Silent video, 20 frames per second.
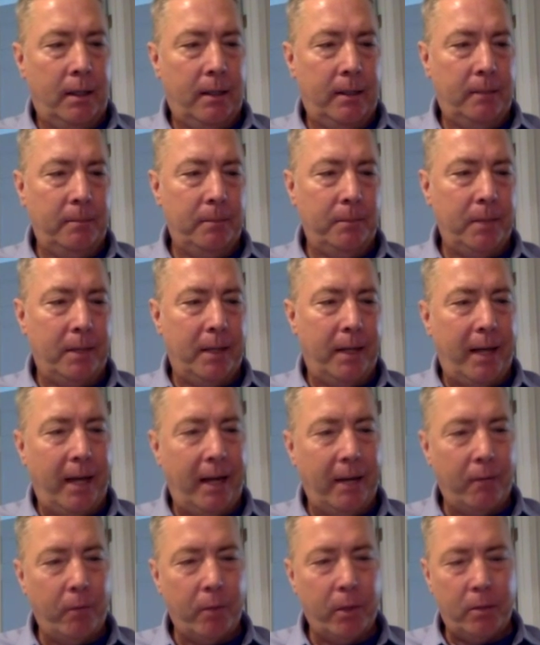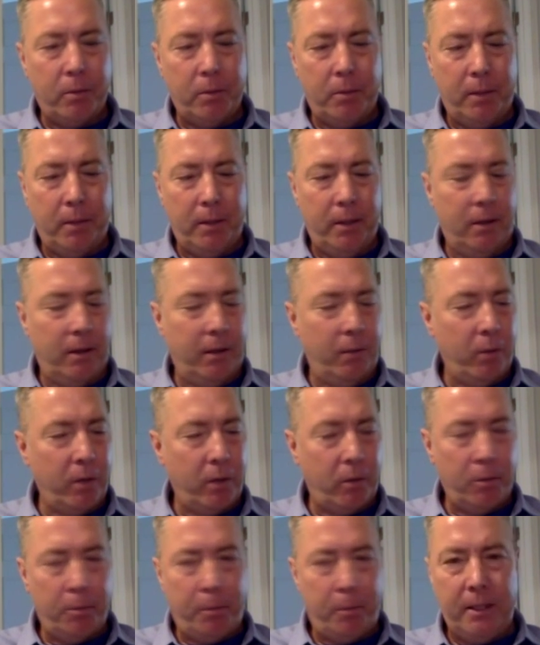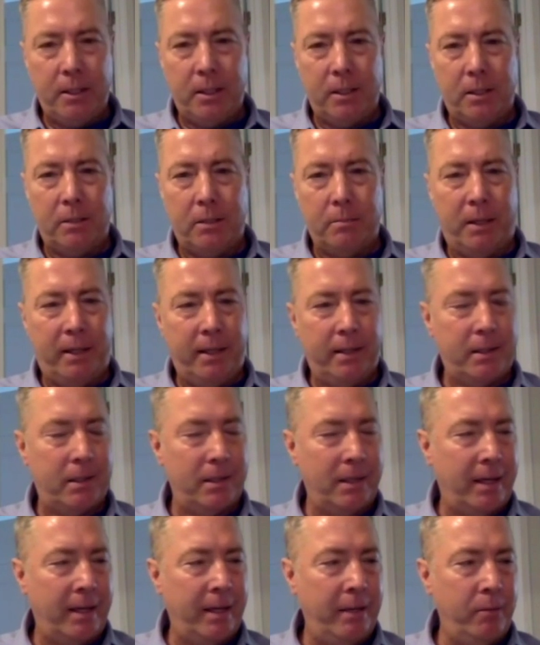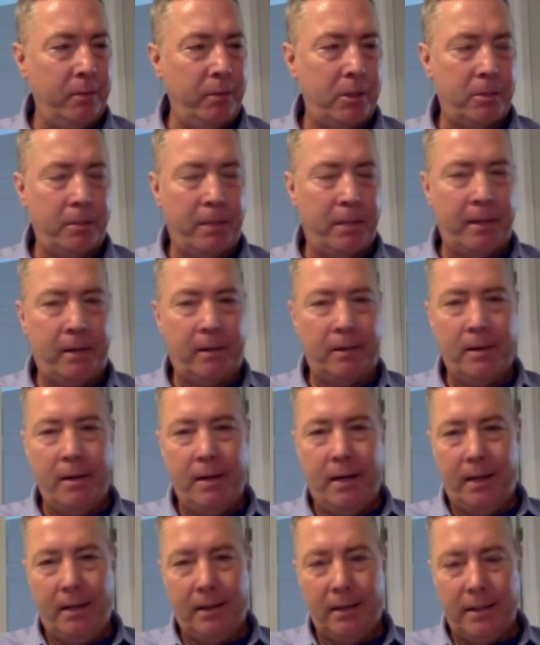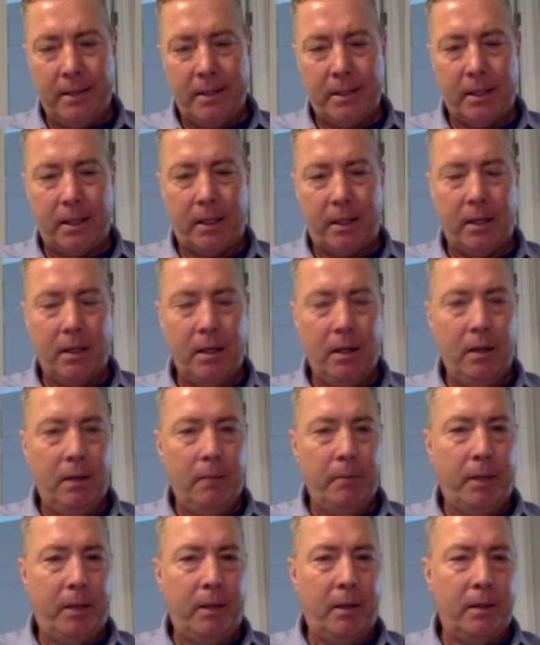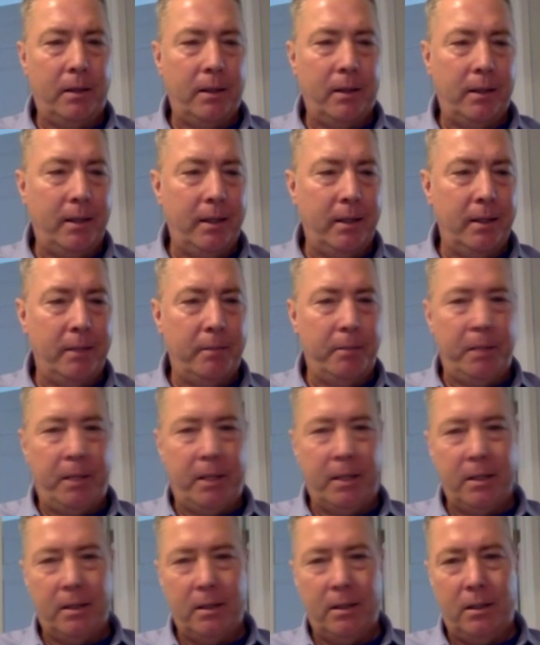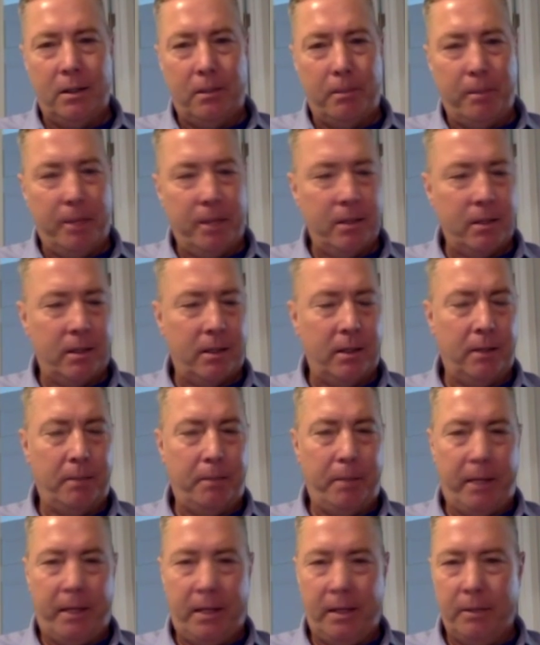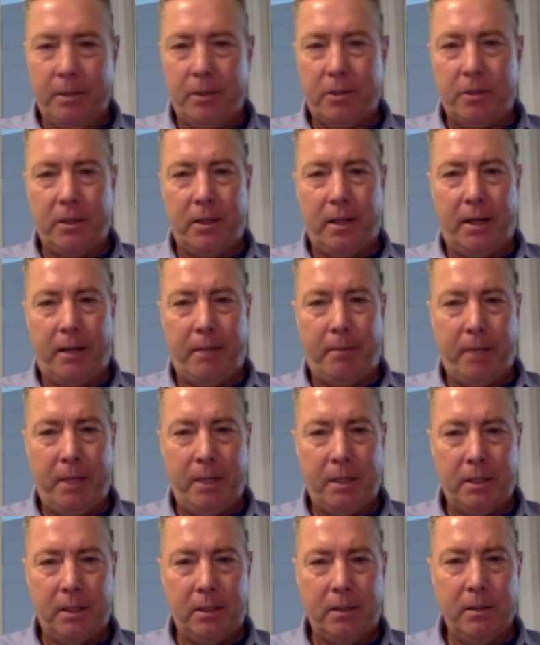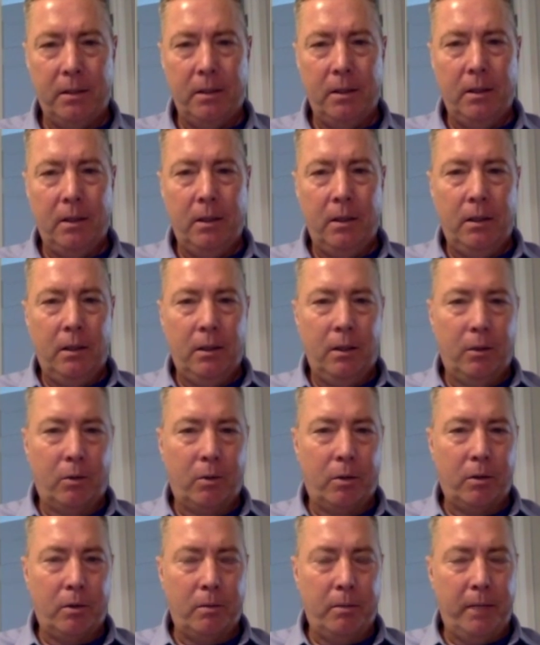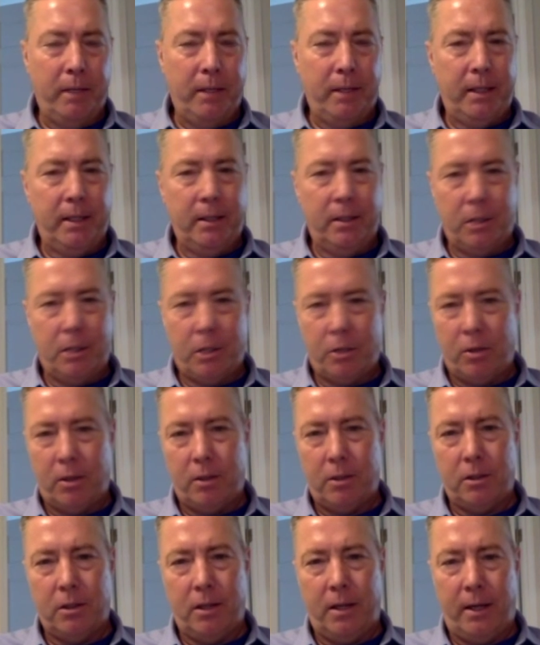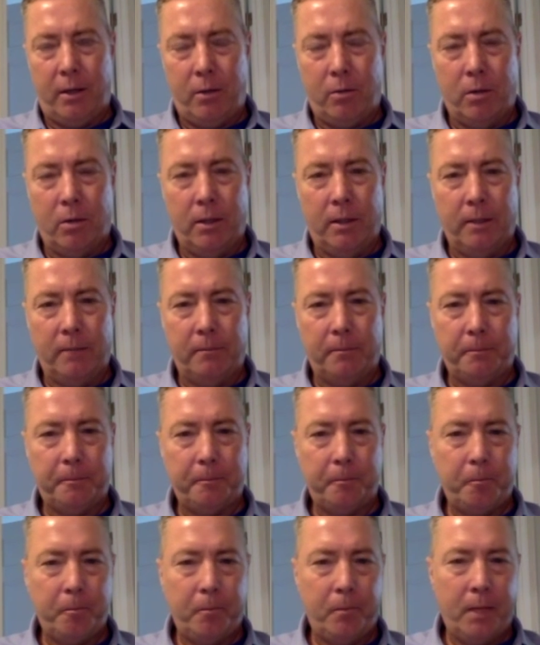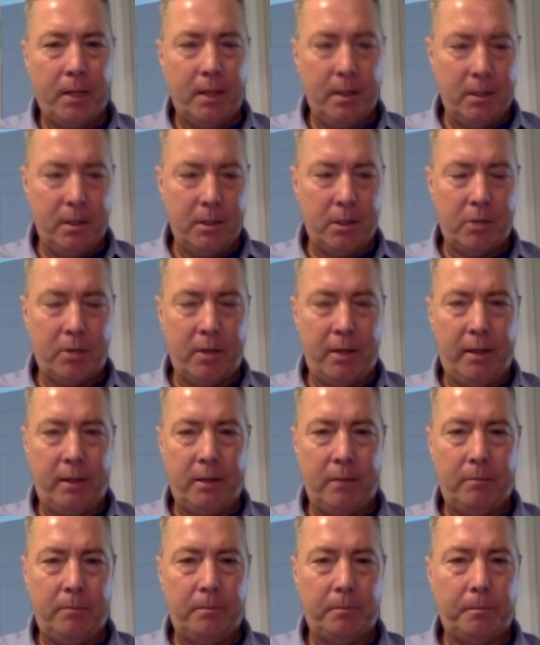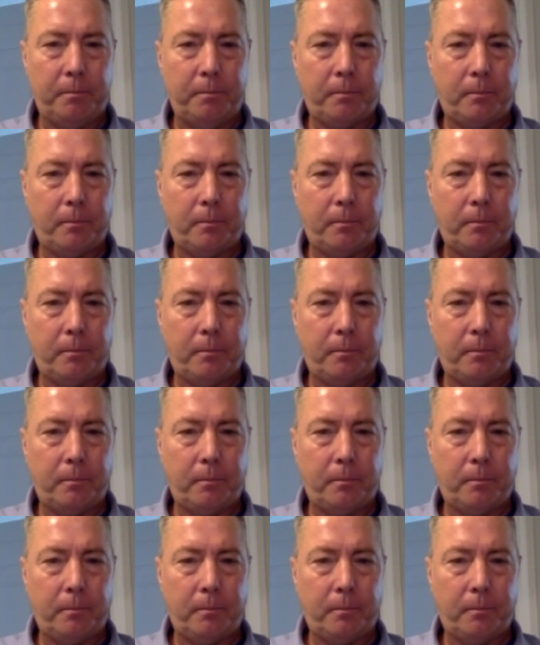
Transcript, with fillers: Um, I have worked with, you know, I work with patients minus nine with SMILE and LASIK, but it all, again, it, became, it depends on the pachymetry of that patient in order to maintain the structure of that cornea and the strength.